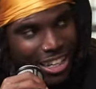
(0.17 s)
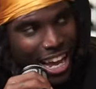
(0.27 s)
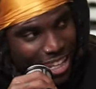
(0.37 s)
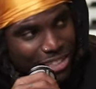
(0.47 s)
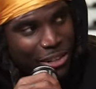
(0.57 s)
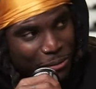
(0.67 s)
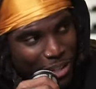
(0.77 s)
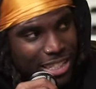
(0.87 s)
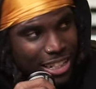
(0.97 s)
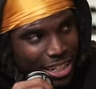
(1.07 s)
I took a
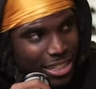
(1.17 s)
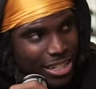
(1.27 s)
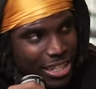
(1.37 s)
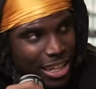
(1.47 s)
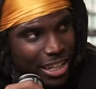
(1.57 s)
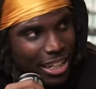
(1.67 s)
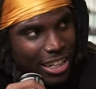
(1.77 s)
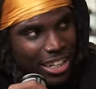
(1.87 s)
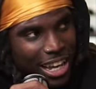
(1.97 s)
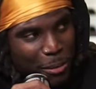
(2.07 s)
visit to NC State.
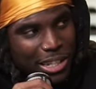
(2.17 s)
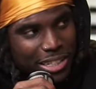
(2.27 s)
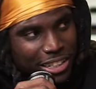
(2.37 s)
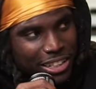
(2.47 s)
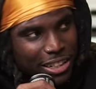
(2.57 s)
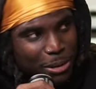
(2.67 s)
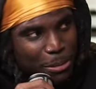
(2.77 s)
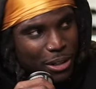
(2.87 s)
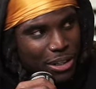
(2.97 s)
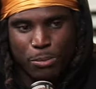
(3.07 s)
My senior year,
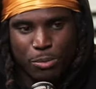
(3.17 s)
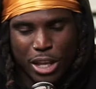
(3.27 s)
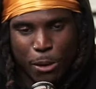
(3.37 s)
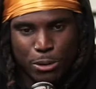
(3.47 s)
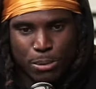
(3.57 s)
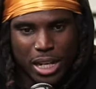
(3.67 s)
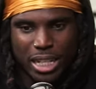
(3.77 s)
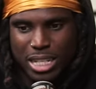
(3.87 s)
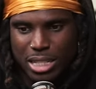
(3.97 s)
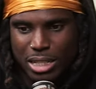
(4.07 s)
bro, y'all was playing
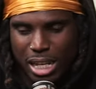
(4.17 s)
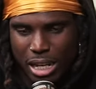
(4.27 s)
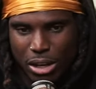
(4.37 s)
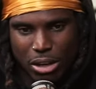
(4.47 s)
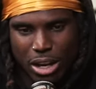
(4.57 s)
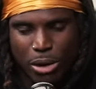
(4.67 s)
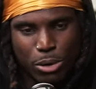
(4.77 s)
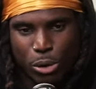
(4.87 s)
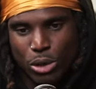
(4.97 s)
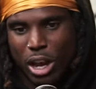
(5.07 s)
against. Uh, I don't
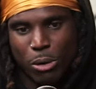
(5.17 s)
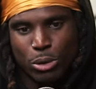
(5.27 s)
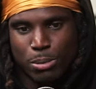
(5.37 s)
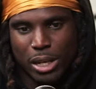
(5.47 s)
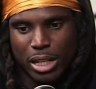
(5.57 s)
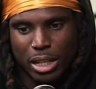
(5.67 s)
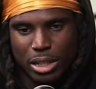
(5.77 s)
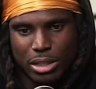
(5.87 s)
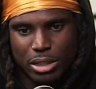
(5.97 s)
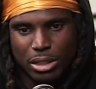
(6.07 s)
know who y'all was playing
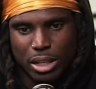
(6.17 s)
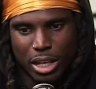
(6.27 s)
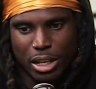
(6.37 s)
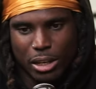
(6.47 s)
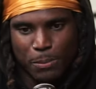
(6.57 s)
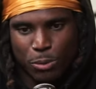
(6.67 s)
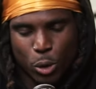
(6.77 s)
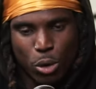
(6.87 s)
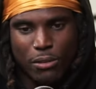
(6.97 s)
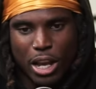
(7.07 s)
against, and
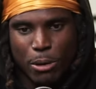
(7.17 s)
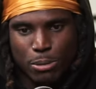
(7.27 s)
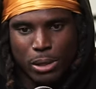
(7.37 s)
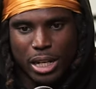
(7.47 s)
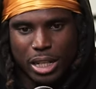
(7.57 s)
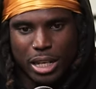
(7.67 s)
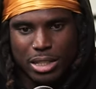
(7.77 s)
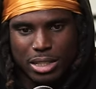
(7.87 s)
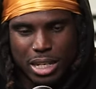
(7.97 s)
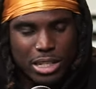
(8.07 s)
whoever y'all was playing against,
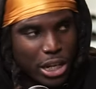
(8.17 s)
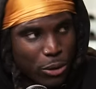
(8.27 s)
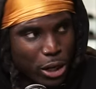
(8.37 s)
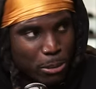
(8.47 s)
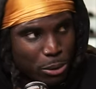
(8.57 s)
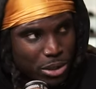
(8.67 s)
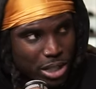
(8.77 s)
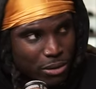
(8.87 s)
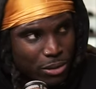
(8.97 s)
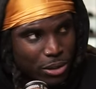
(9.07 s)
T.J. Graham, the
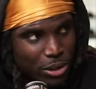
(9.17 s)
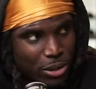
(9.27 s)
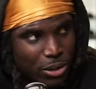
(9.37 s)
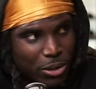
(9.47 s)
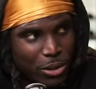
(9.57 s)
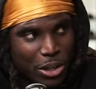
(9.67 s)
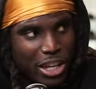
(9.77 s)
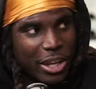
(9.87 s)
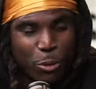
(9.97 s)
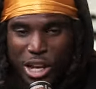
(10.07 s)
receiver, going crazy. I,
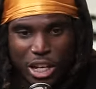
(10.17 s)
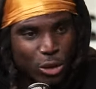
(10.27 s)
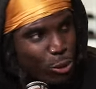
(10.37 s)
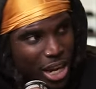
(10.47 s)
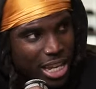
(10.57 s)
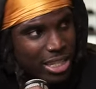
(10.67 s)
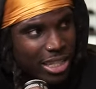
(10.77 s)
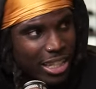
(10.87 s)
went crazy. I know he